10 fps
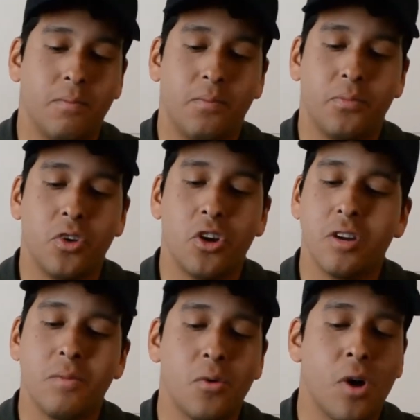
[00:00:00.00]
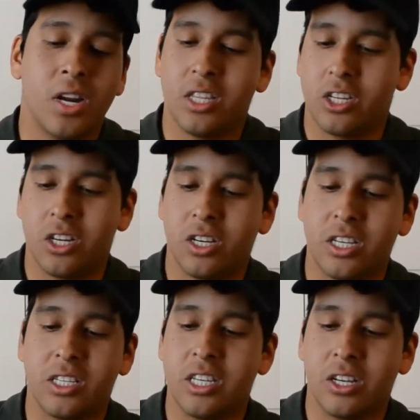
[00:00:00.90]
you're going to be wanting the chunky
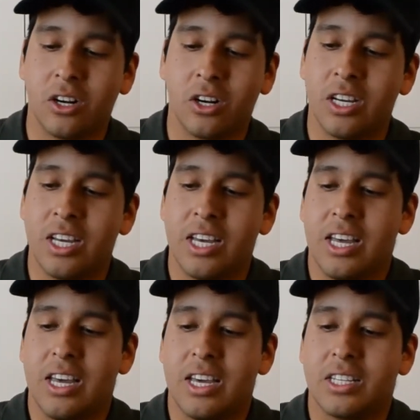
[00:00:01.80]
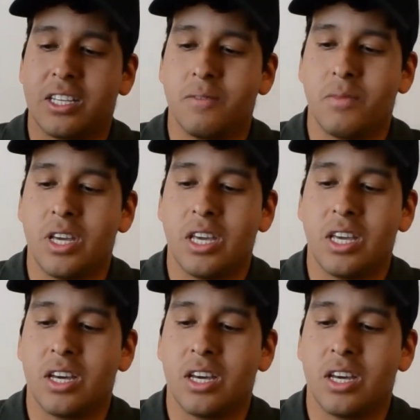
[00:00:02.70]
sneaker. It's going to be a